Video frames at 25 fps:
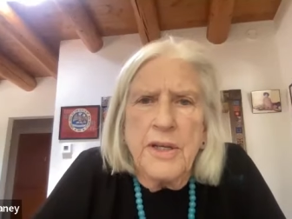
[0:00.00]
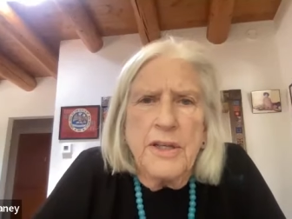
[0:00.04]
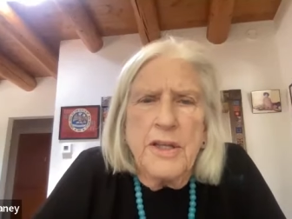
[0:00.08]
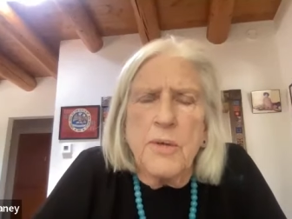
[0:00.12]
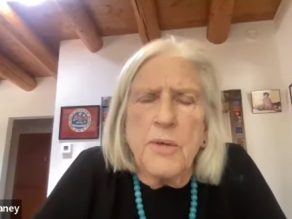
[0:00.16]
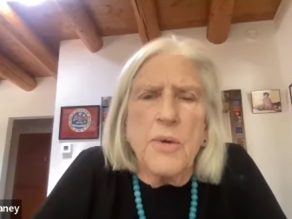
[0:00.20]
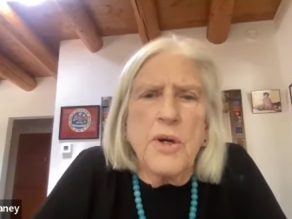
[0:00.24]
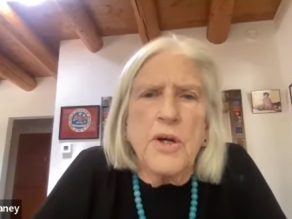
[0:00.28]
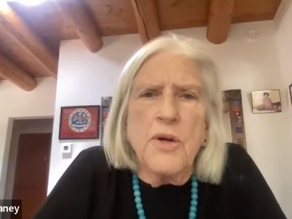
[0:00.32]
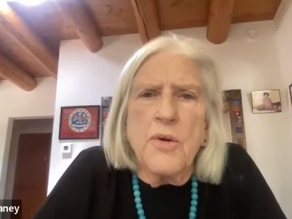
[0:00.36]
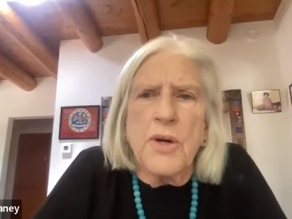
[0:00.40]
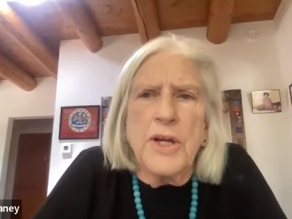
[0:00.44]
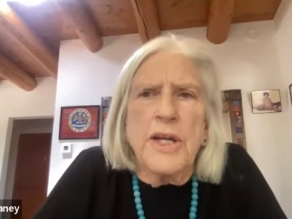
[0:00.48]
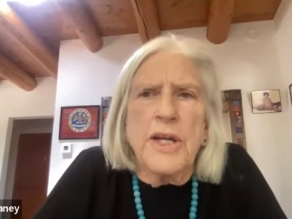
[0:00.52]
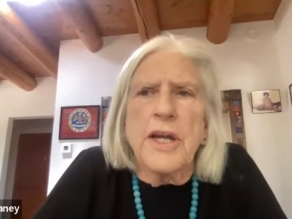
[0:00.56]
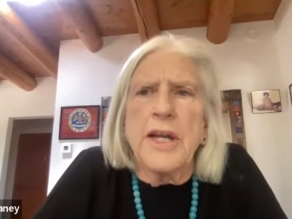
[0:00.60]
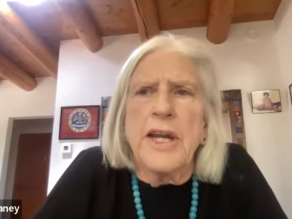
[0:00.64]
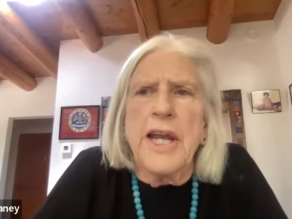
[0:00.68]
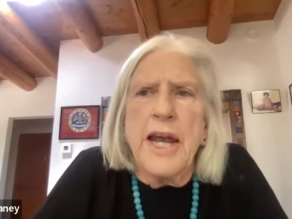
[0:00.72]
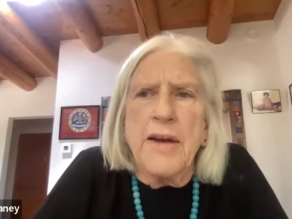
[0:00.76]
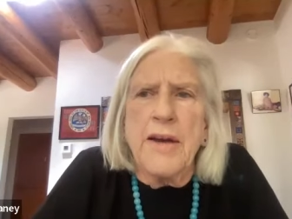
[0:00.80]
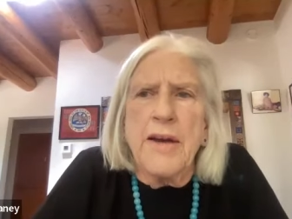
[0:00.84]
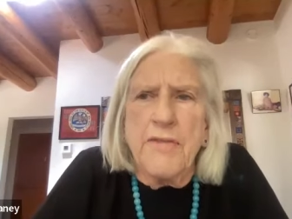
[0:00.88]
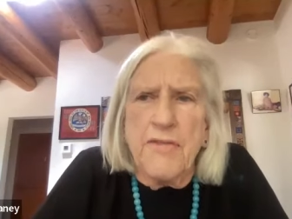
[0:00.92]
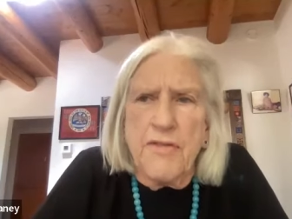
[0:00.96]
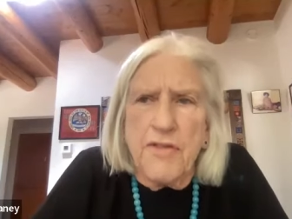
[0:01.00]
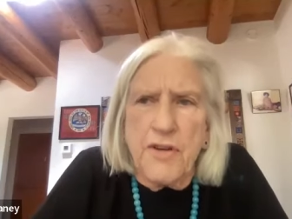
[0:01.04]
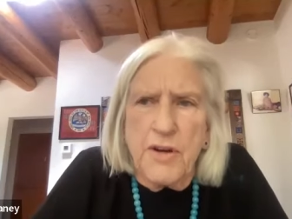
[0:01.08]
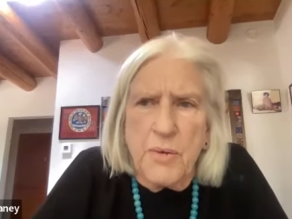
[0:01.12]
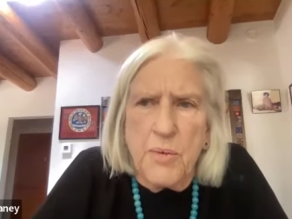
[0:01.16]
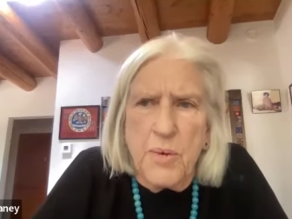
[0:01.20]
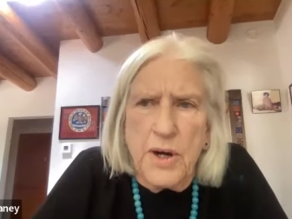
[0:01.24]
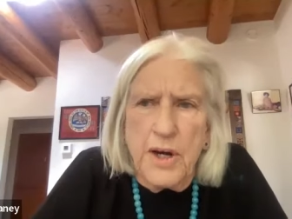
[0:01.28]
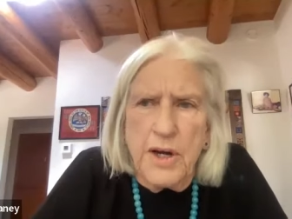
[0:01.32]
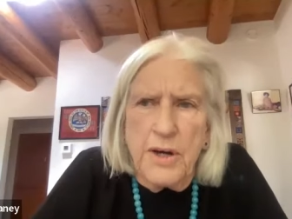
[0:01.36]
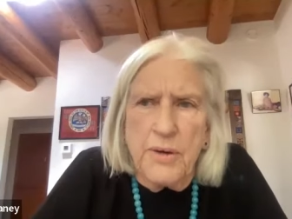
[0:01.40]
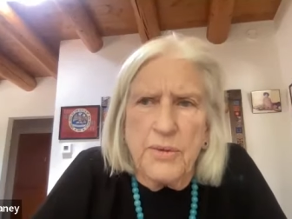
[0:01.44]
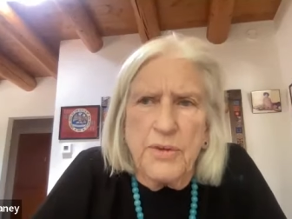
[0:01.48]
they were going on
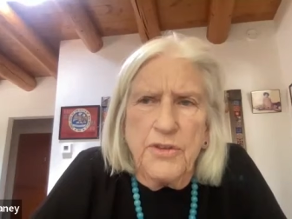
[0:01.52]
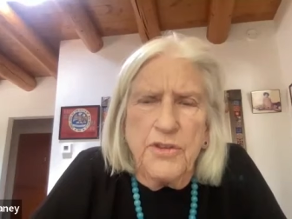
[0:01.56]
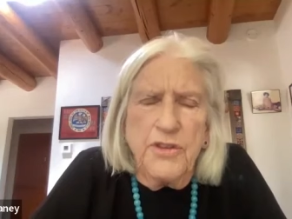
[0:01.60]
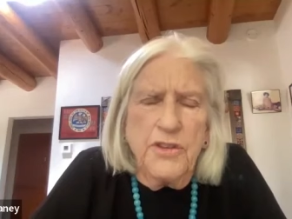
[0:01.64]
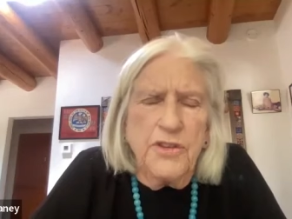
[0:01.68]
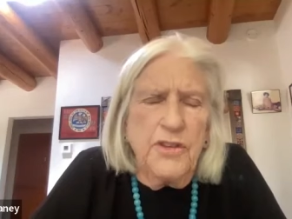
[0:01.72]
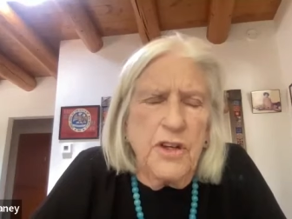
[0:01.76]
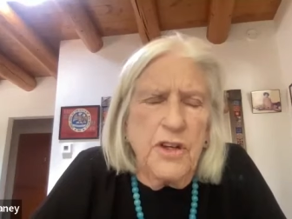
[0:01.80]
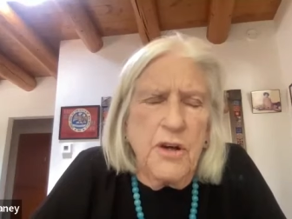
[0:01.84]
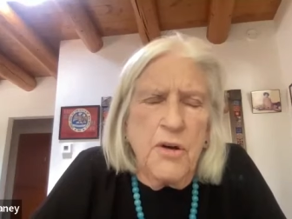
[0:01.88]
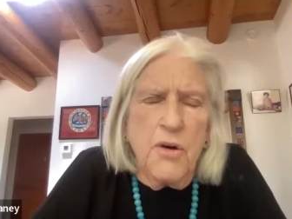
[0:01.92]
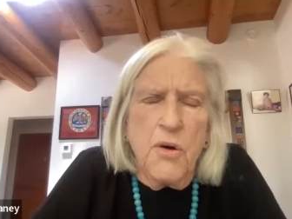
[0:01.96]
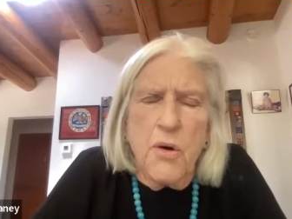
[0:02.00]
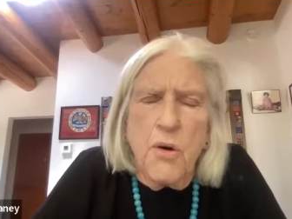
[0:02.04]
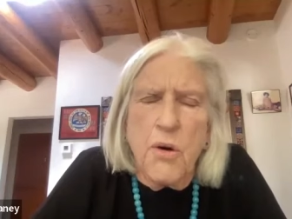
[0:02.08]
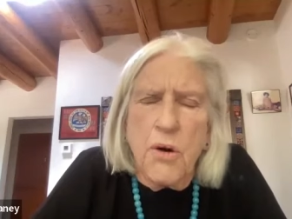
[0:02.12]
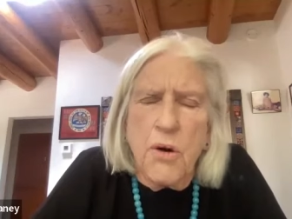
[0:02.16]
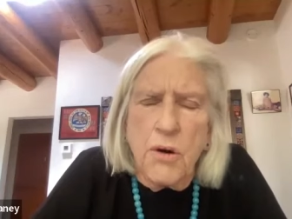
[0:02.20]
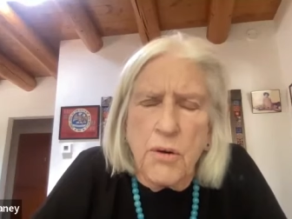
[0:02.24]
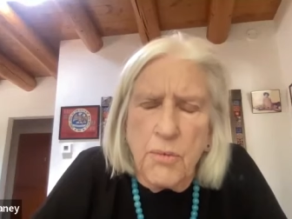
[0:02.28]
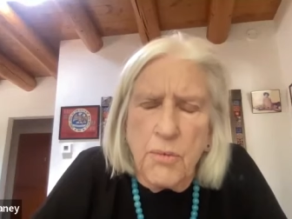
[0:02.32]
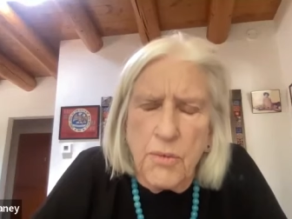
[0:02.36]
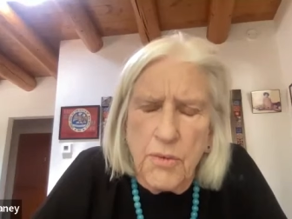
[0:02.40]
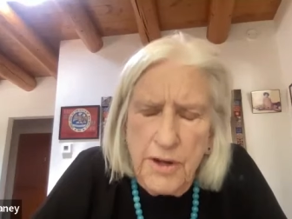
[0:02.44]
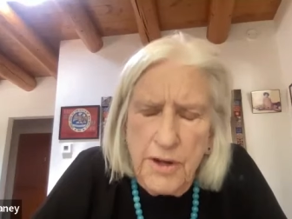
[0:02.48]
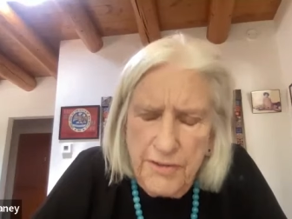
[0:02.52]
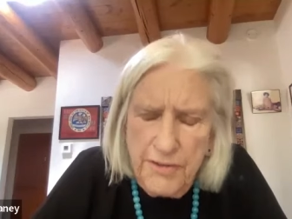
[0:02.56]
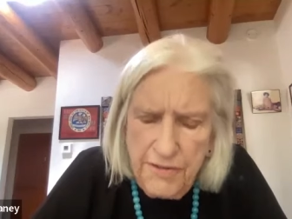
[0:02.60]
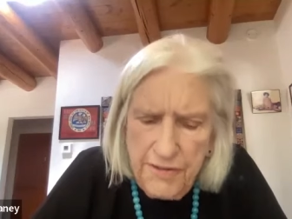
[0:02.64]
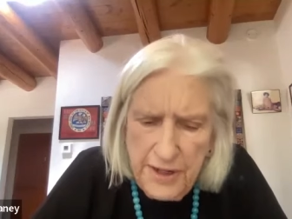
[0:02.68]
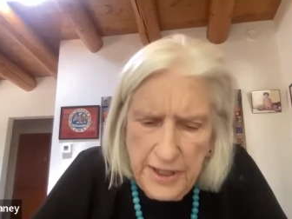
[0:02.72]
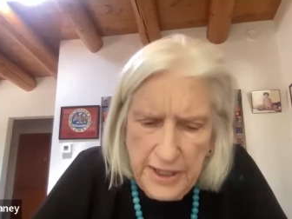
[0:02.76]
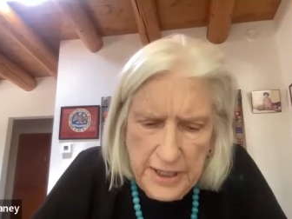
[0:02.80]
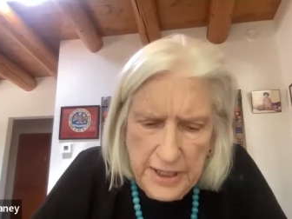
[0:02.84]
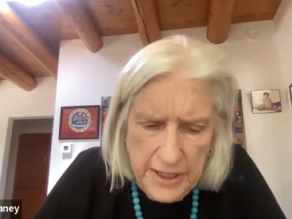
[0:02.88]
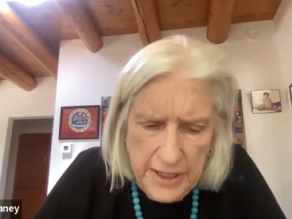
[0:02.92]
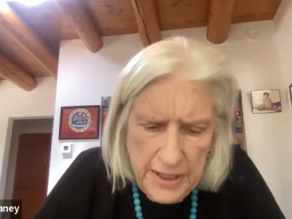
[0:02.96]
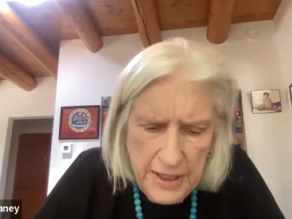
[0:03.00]
everywhere. It was just
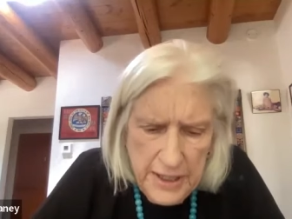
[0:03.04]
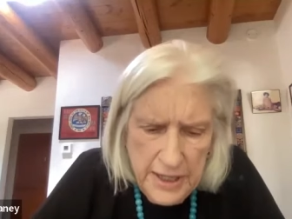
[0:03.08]
horrific.